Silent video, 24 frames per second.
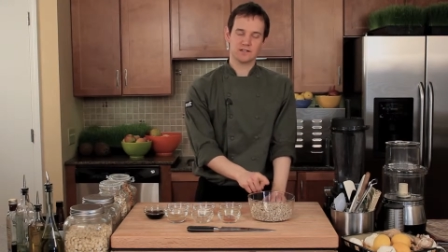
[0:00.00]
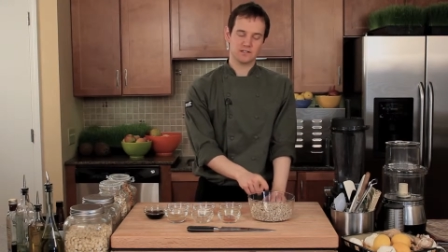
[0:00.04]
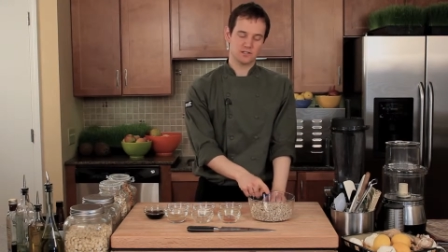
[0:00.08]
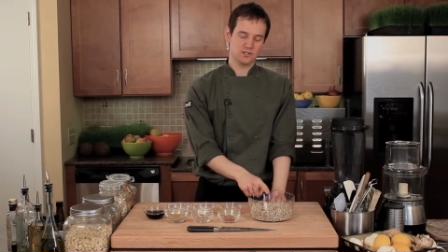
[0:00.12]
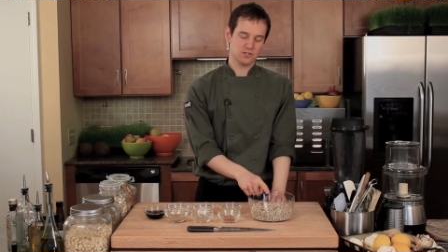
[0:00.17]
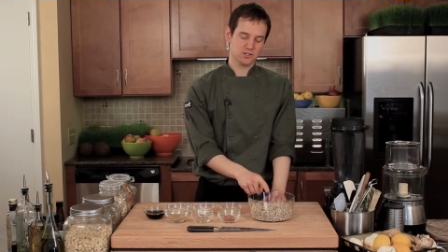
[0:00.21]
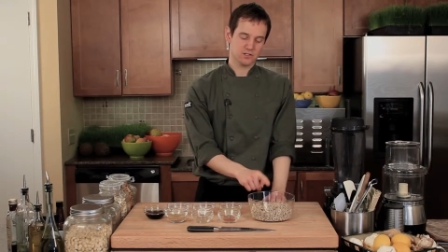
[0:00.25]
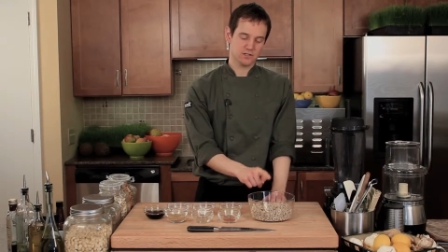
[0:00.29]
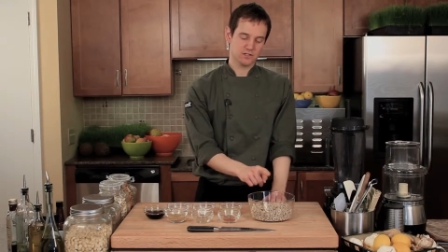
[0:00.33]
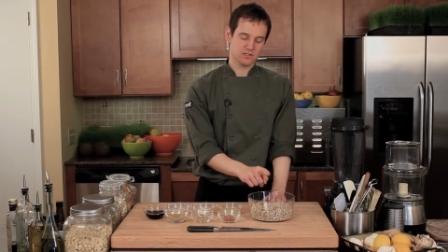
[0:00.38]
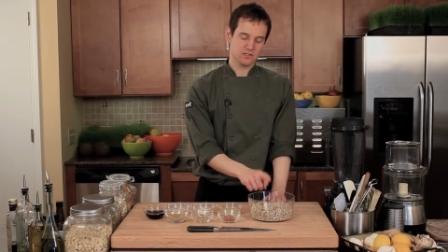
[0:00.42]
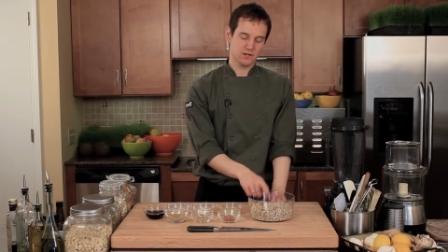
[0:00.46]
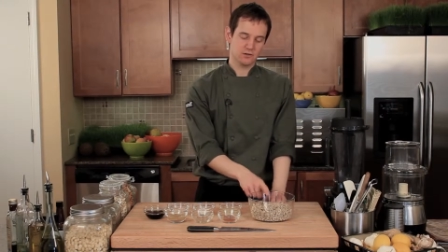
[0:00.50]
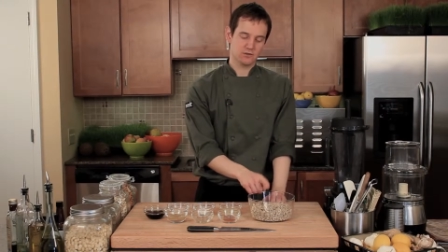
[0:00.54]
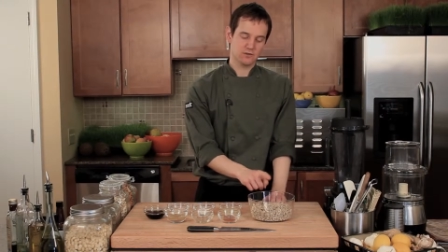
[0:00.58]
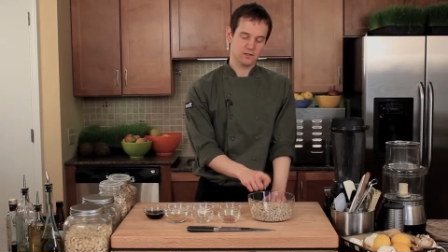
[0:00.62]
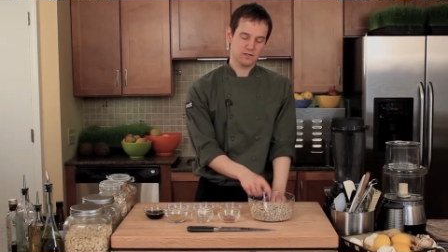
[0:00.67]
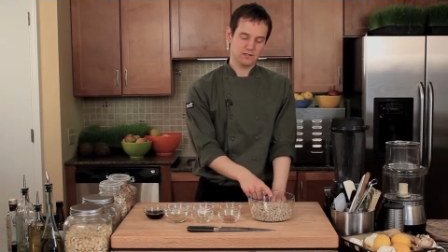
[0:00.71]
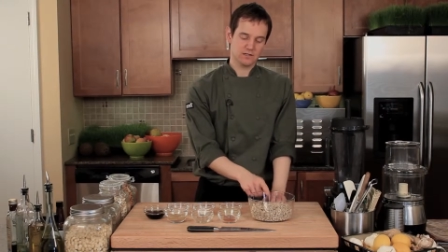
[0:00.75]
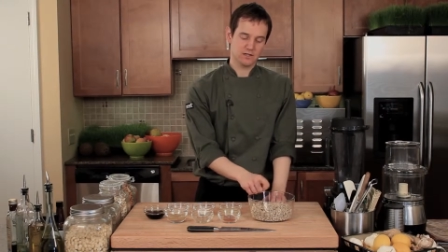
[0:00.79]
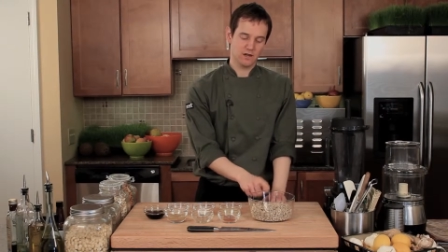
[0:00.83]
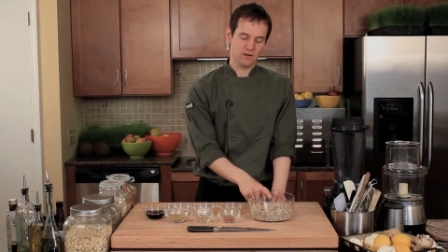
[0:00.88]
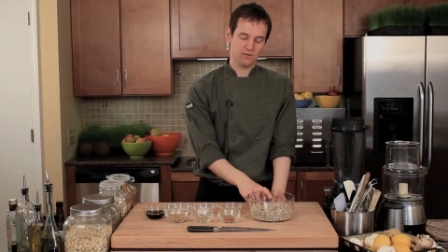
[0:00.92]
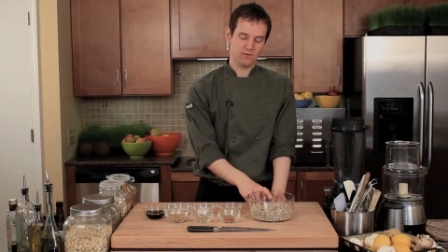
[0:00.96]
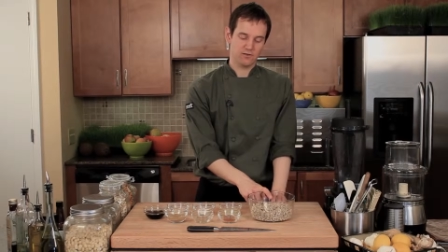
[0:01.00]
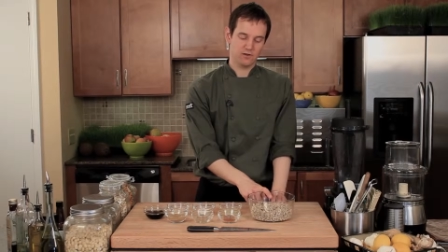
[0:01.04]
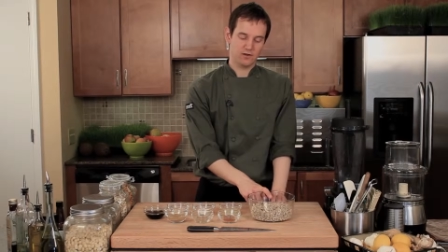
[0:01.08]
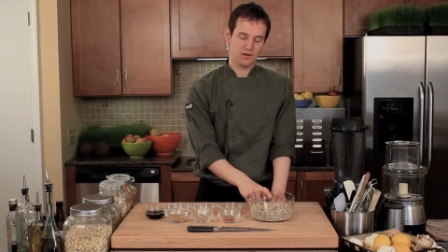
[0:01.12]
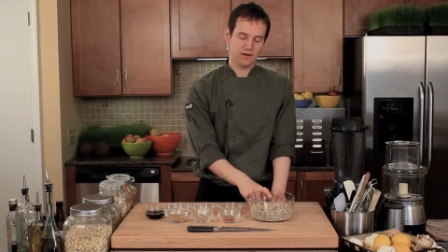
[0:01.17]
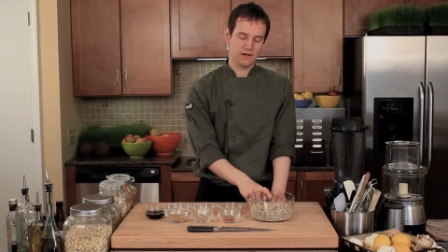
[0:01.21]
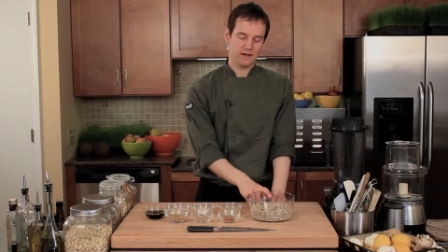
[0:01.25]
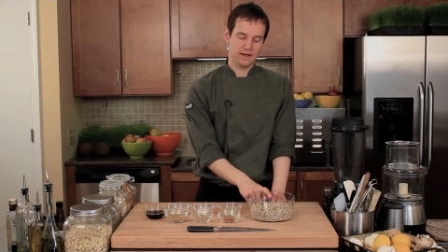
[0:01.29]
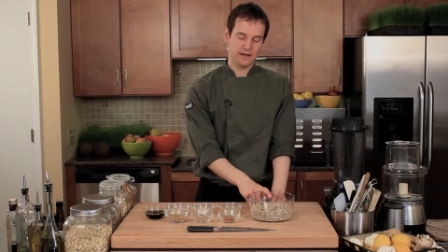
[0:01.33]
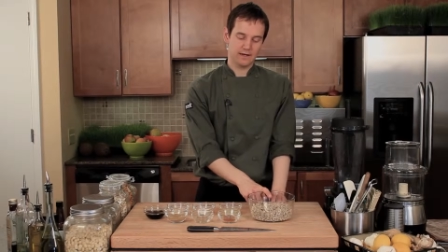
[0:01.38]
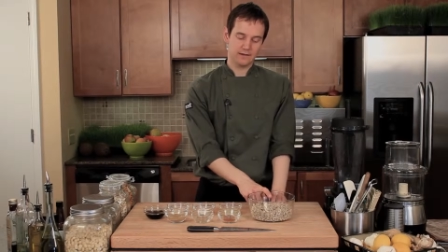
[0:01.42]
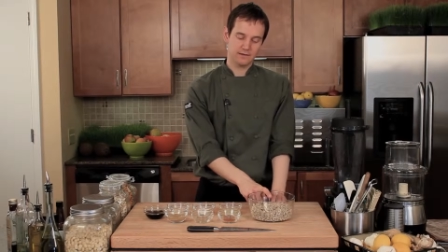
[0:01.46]
to just soak these
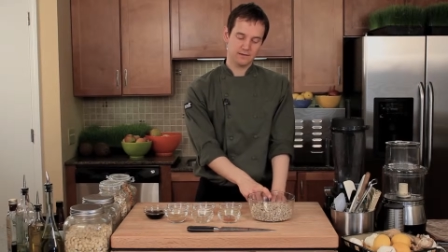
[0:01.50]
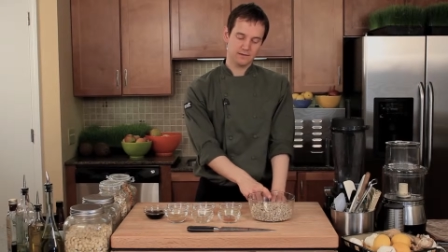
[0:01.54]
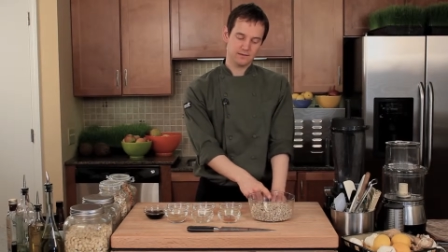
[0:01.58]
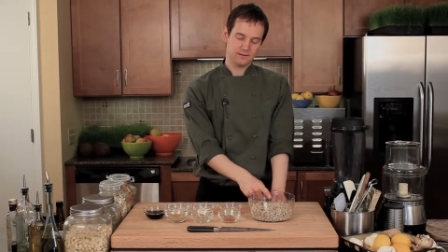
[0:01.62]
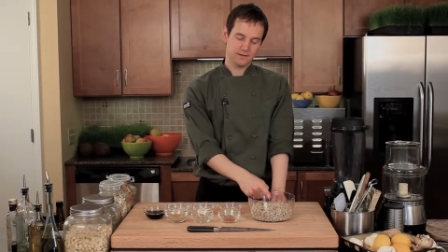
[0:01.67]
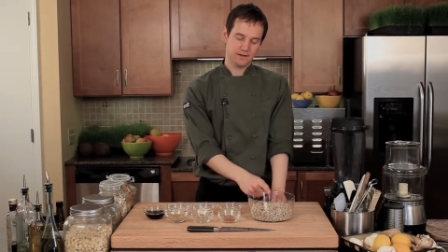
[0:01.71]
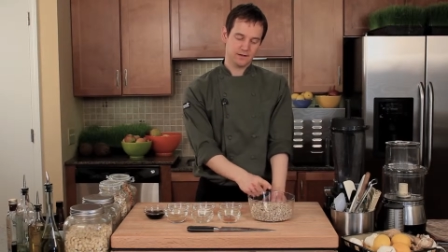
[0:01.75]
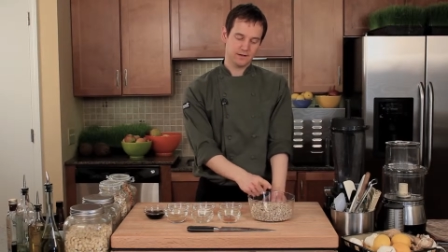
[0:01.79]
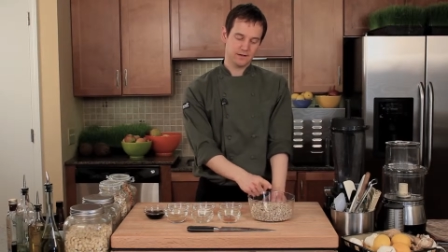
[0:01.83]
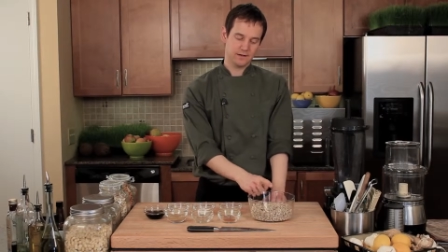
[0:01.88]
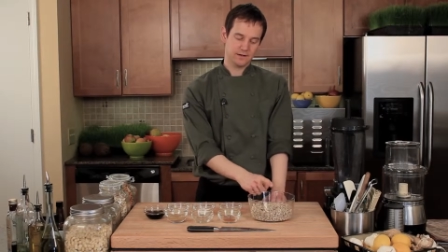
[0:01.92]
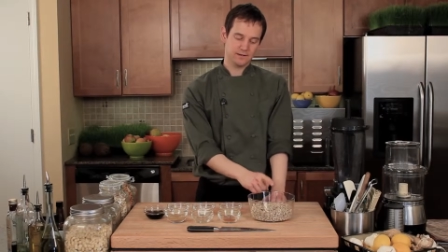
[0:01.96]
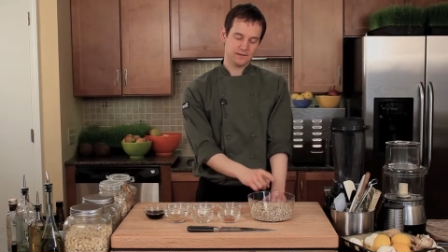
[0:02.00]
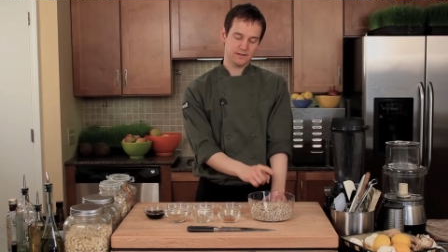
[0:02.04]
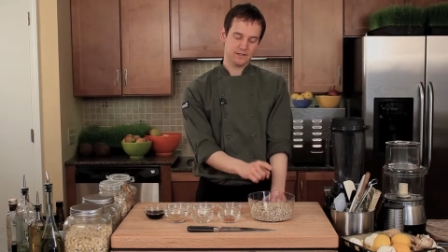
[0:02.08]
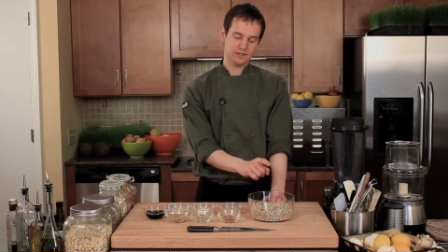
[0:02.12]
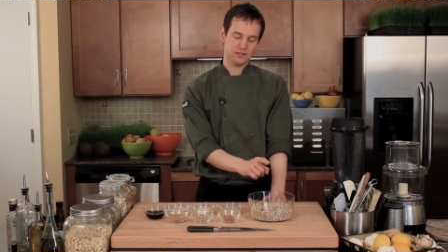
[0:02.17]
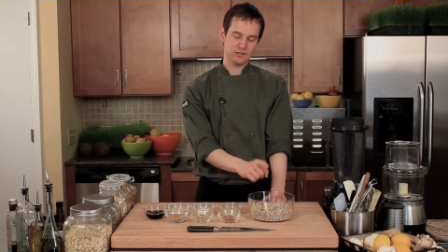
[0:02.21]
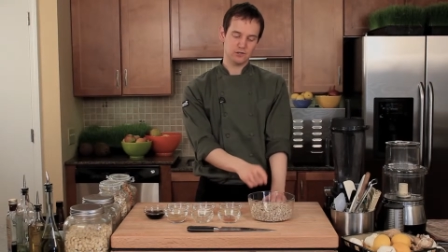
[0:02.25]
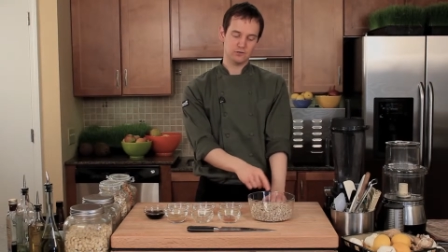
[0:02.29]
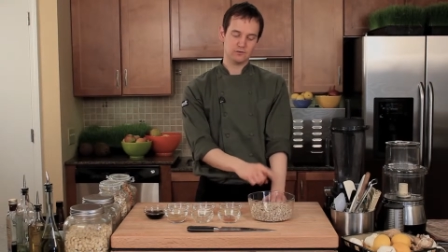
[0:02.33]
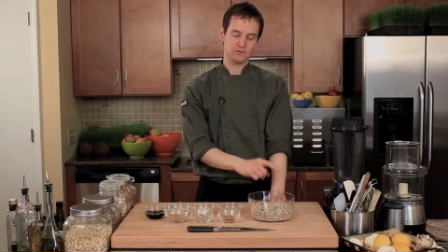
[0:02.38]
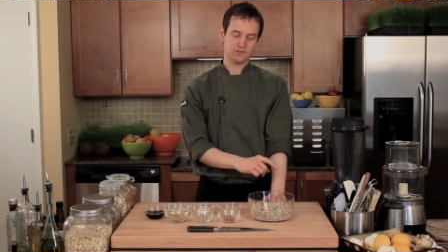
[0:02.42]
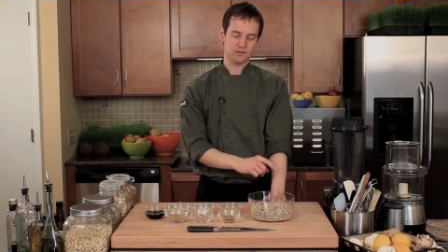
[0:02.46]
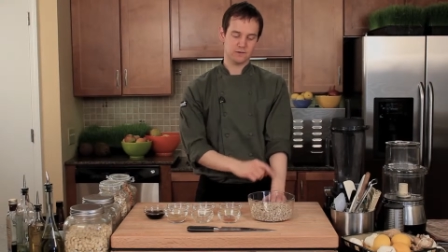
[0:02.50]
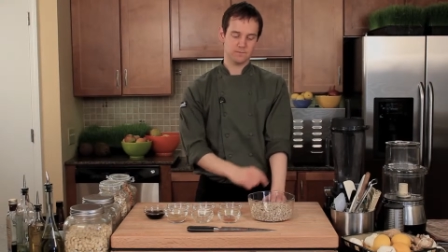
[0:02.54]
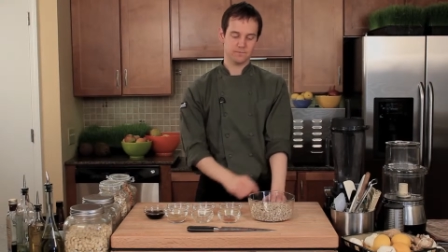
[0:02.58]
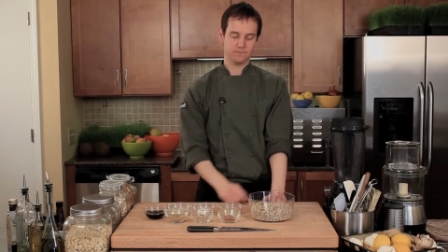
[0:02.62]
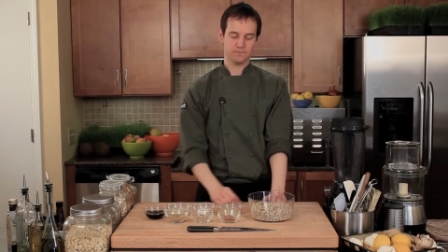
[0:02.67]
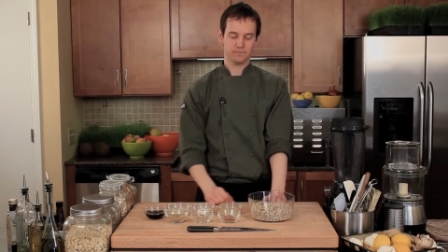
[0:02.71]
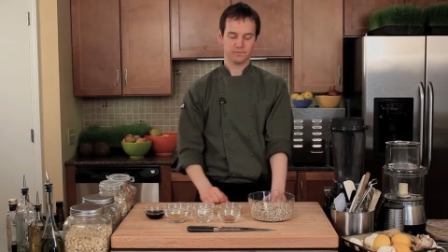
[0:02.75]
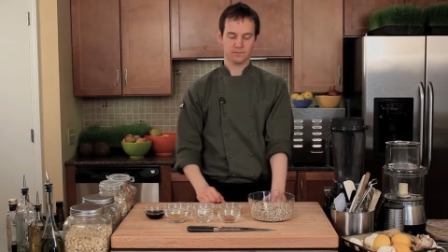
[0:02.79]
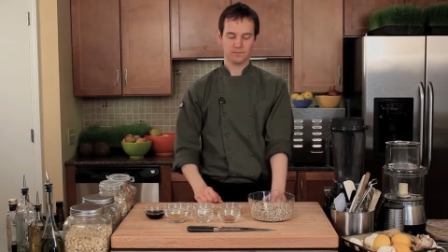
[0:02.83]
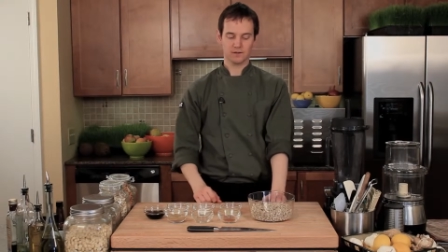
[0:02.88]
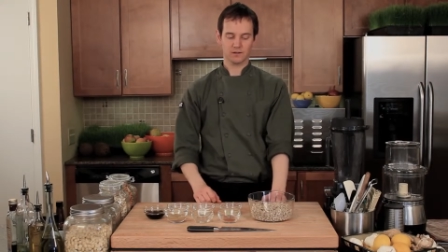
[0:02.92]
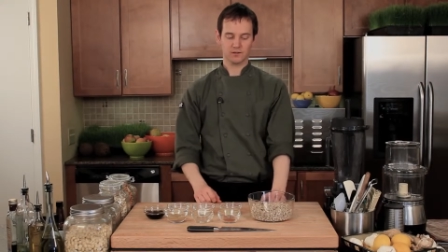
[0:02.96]
overnight and then use them
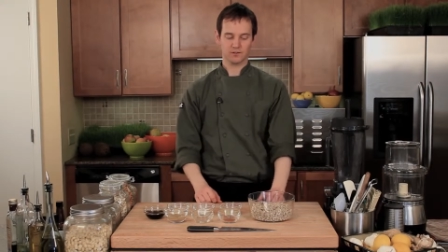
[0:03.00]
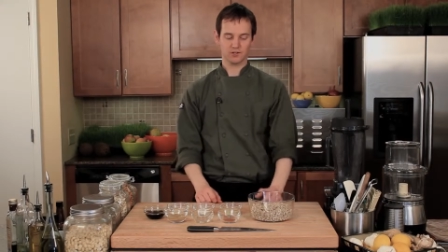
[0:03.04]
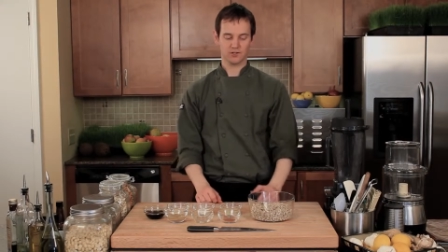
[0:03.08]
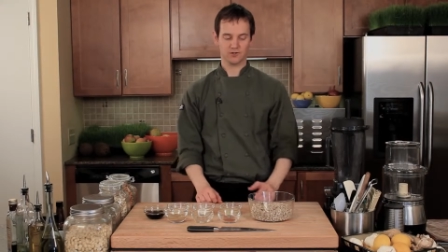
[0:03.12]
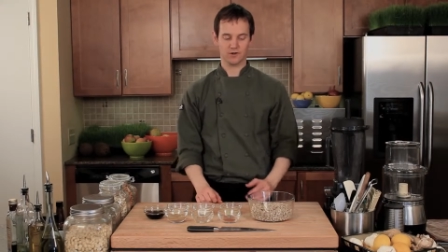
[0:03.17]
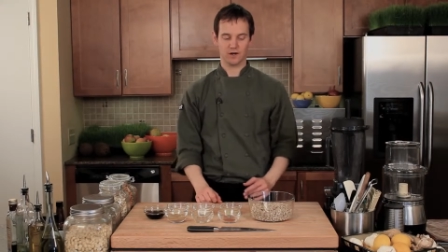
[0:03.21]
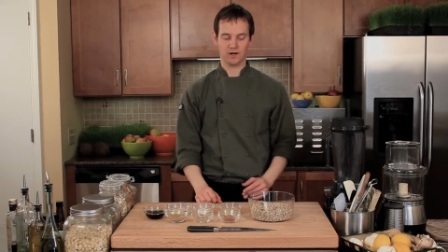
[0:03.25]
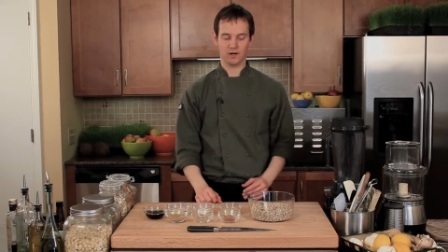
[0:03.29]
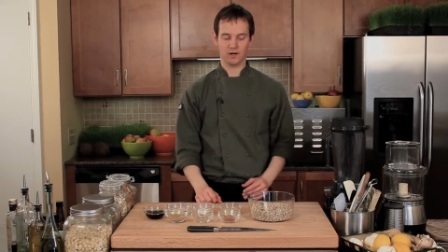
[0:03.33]
straight